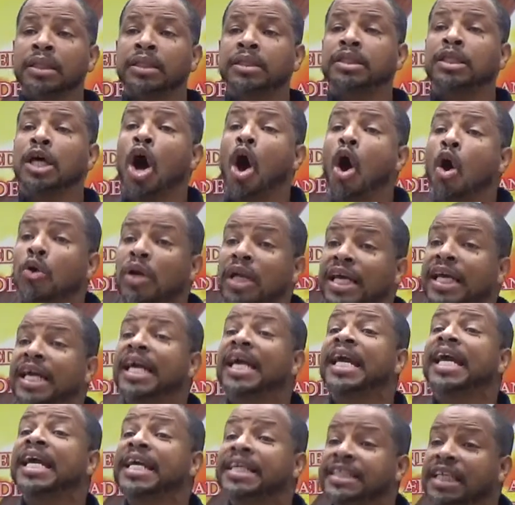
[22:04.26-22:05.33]
totally
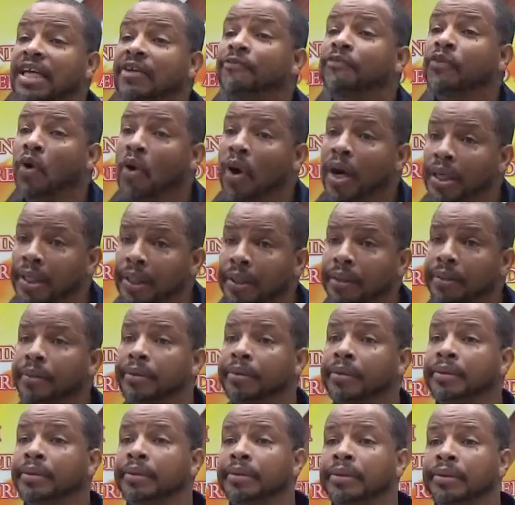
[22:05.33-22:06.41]
easy for you.
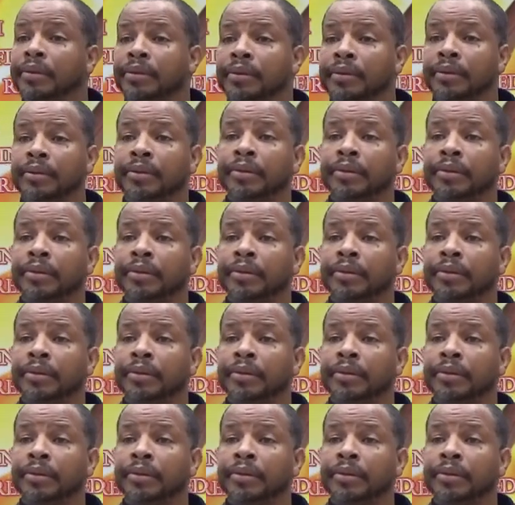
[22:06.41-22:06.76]
Mm.